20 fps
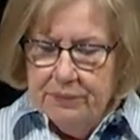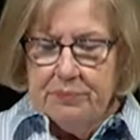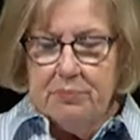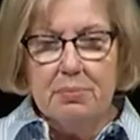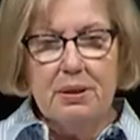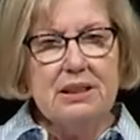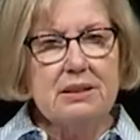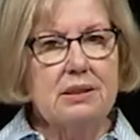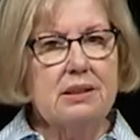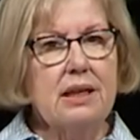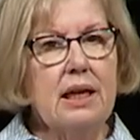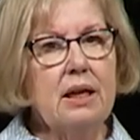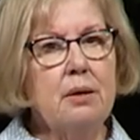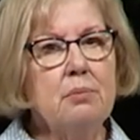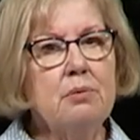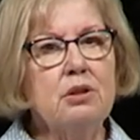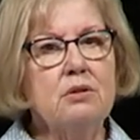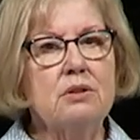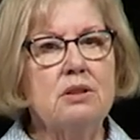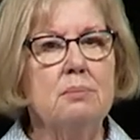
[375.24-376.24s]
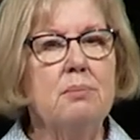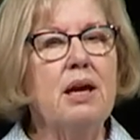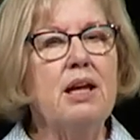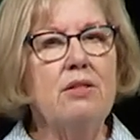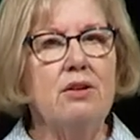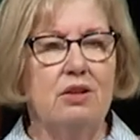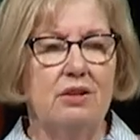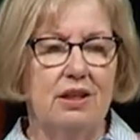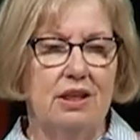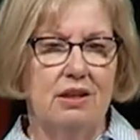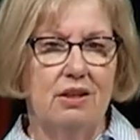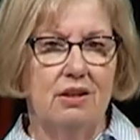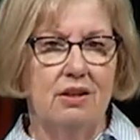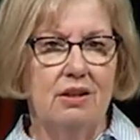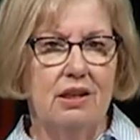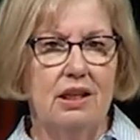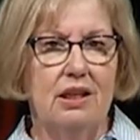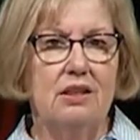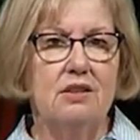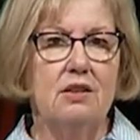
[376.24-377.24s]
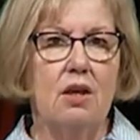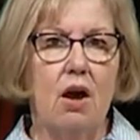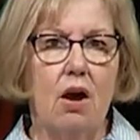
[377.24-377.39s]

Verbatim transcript: But Samuel's mother here is